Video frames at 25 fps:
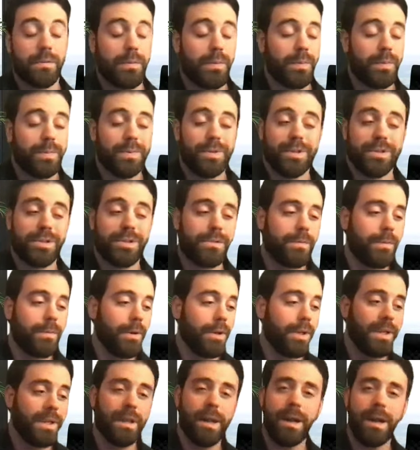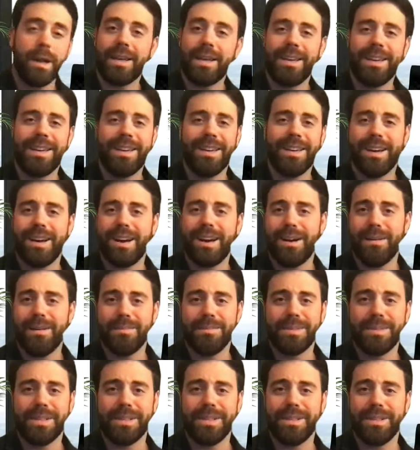just really lucky
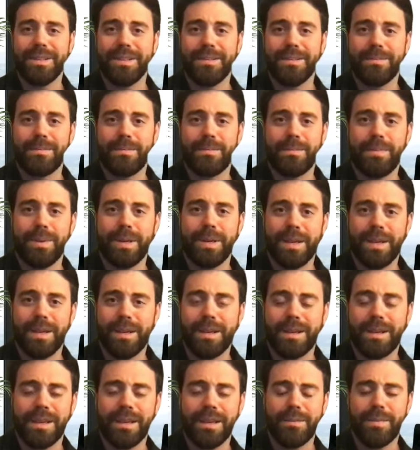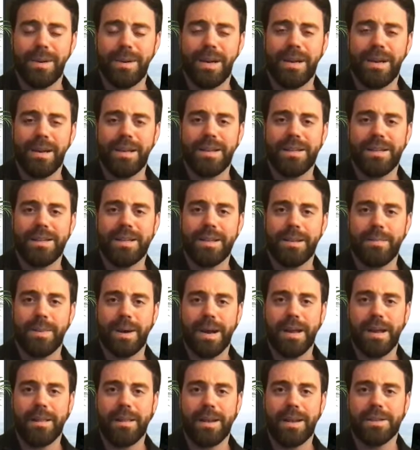to be admitted into the
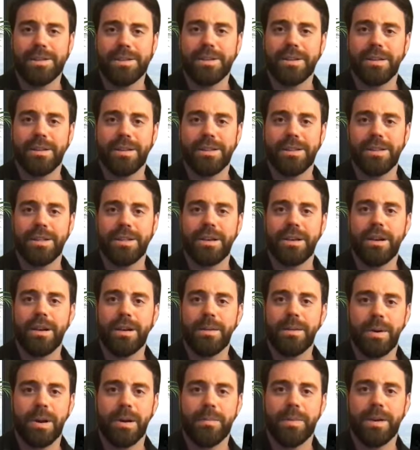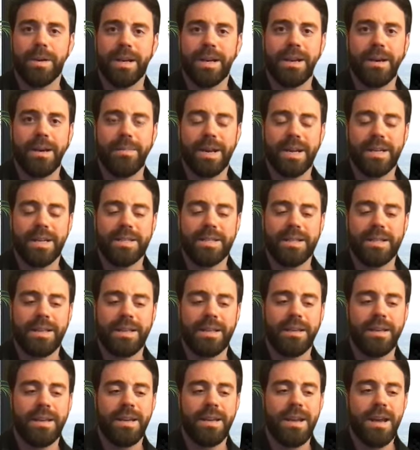biological engineering department at
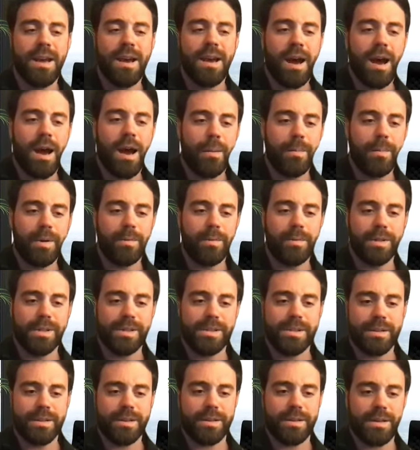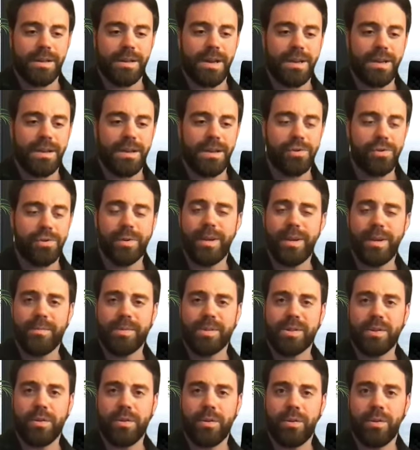MIT. It was a kind of dream
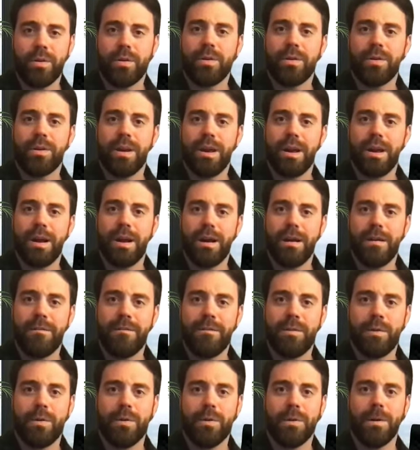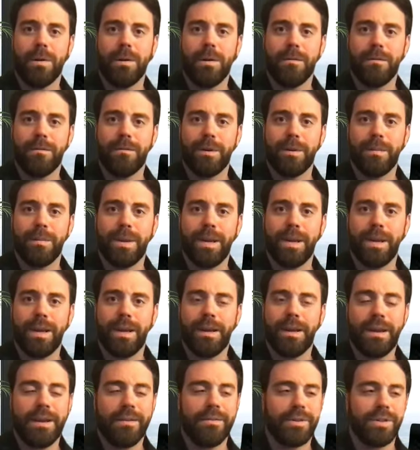school for
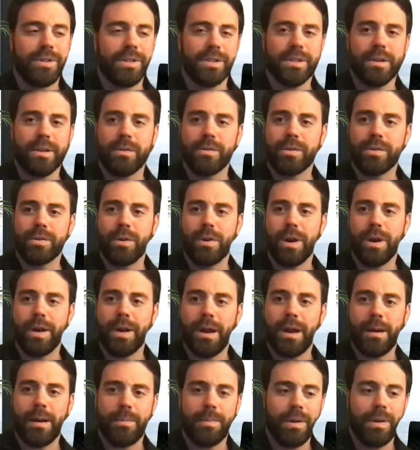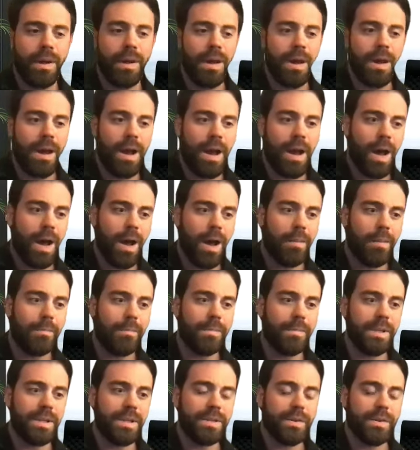me ever since I was growing up.
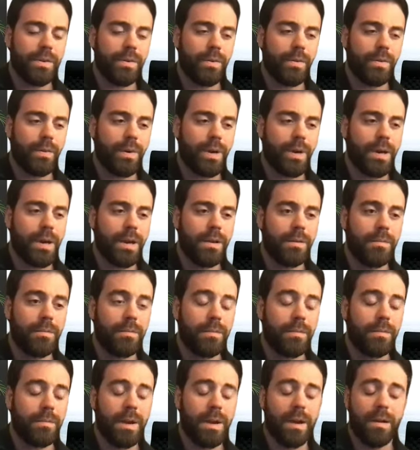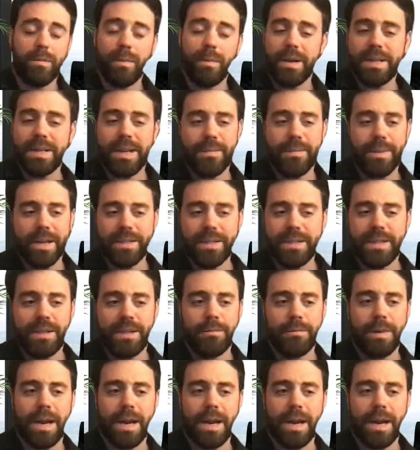And so I went to MIT right